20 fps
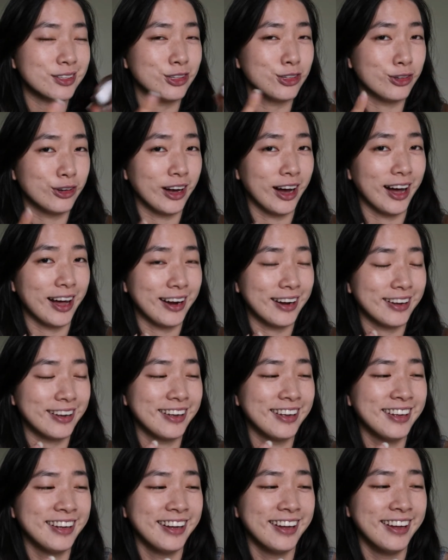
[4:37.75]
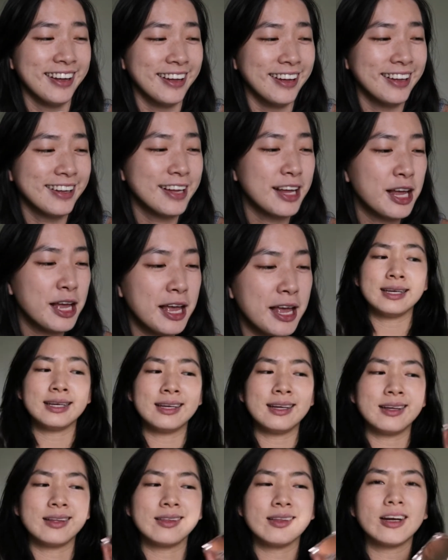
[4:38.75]
You got it.
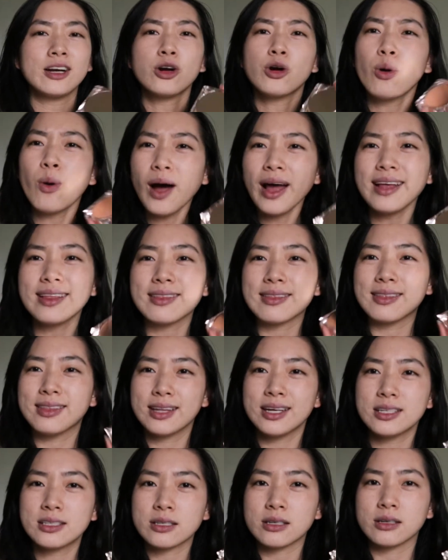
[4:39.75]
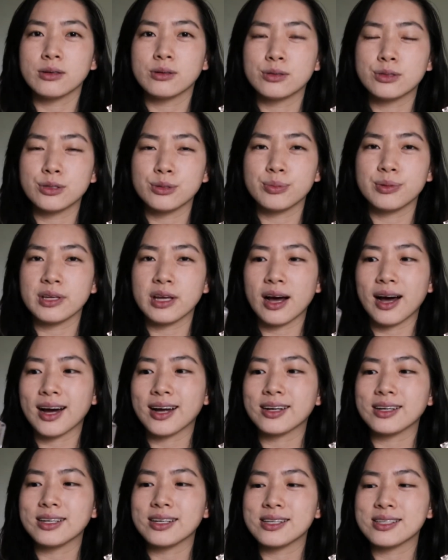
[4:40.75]
They're quite little, to be
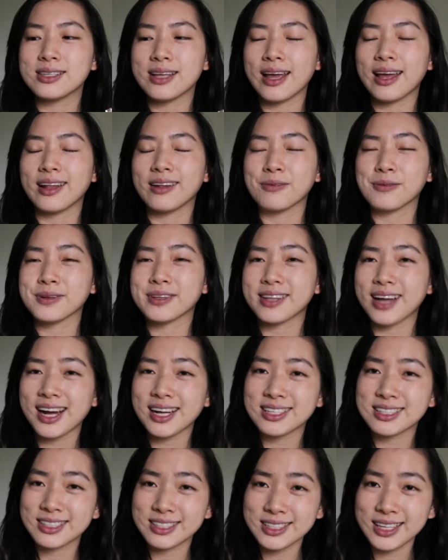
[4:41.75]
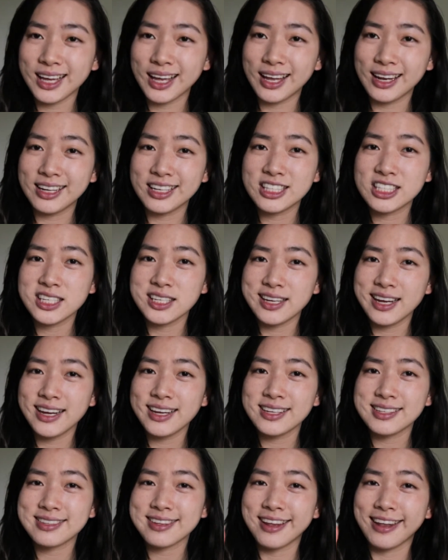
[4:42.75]
honest, and with that said, today
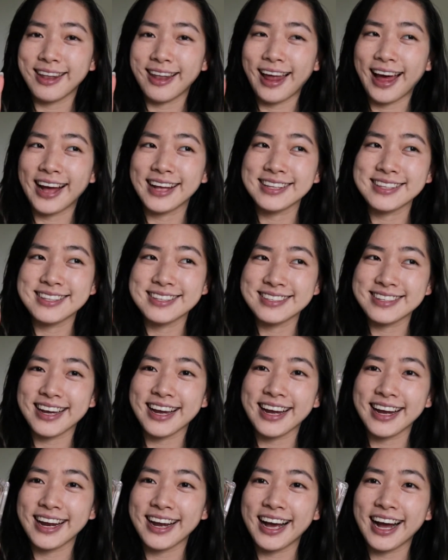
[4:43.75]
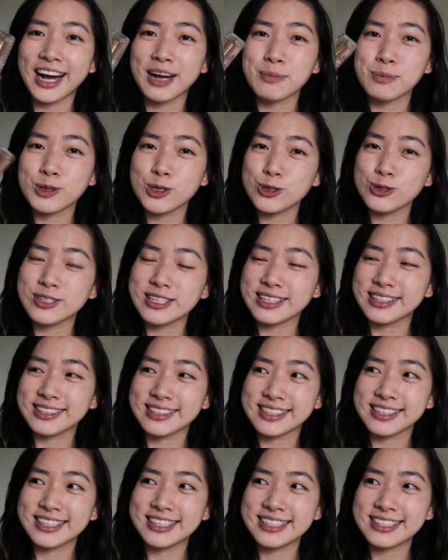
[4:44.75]
is the last day I'm using
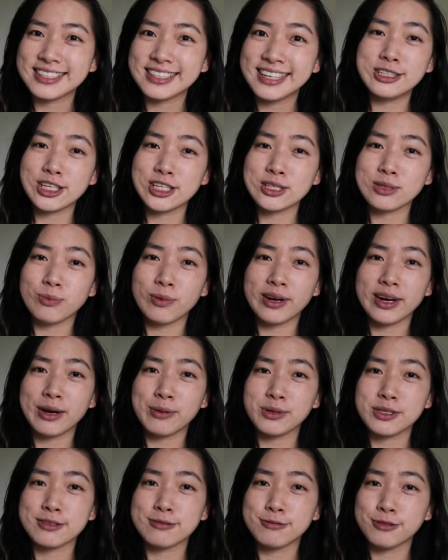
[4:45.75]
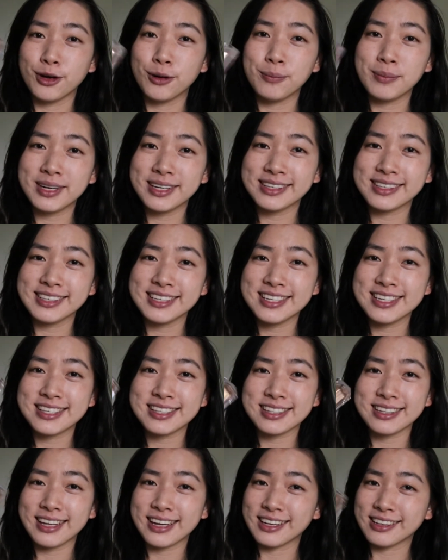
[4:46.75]
this. Just when I was filming this
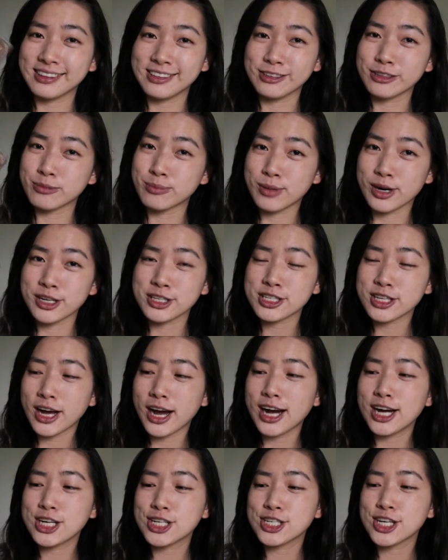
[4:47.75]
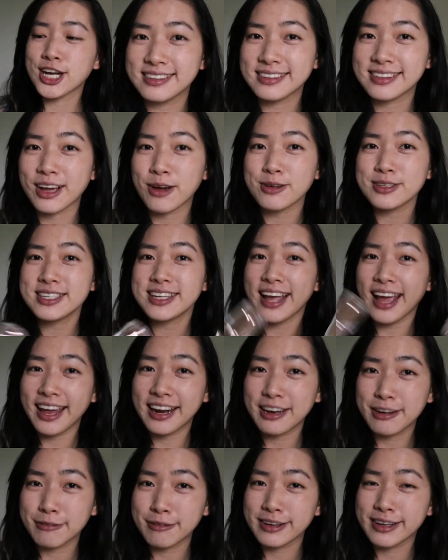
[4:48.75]
like little montage, that was the
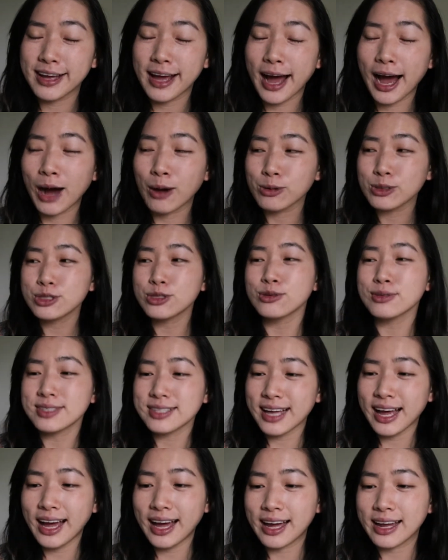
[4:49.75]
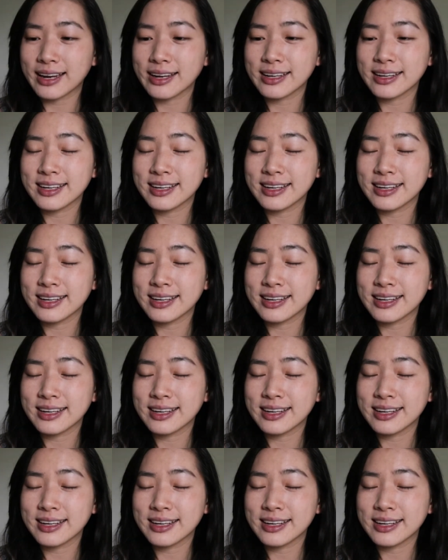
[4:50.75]
end of it. I was so sad.